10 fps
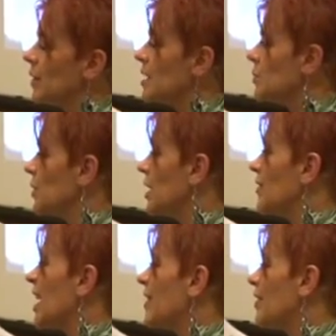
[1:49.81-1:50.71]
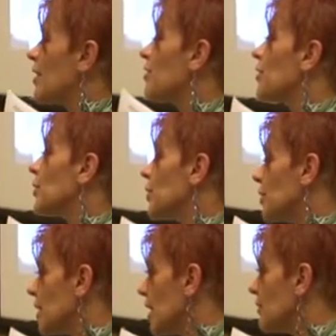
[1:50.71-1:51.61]
you guys wouldn't even have a
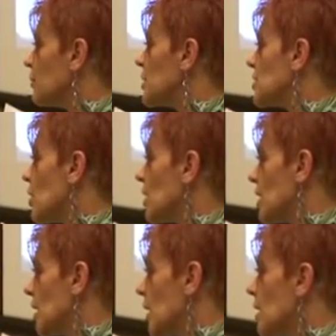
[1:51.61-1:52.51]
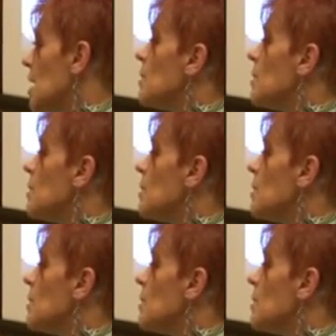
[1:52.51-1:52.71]
third of what's on here.